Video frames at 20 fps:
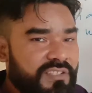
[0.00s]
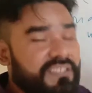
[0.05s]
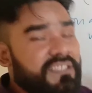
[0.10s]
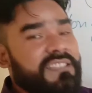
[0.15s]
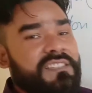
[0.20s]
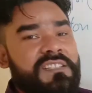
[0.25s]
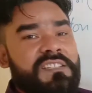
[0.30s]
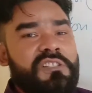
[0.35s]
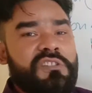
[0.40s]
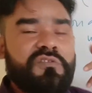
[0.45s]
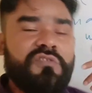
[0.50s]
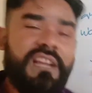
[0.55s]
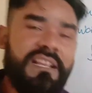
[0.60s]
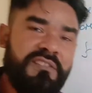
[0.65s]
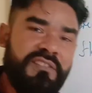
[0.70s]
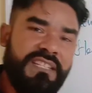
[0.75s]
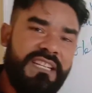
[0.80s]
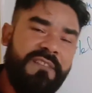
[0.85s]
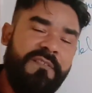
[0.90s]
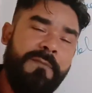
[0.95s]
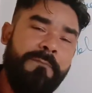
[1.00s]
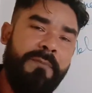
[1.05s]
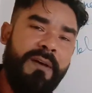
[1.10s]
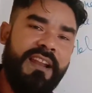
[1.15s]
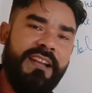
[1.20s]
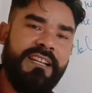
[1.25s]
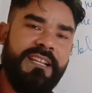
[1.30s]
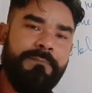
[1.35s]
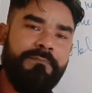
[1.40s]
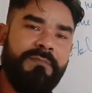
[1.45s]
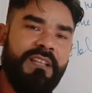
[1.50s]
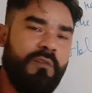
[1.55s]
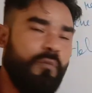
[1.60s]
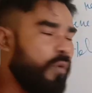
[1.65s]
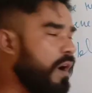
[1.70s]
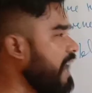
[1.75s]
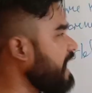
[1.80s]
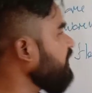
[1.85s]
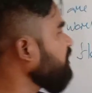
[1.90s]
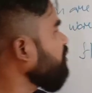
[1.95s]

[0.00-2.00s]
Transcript: so this is transitive imperative, then why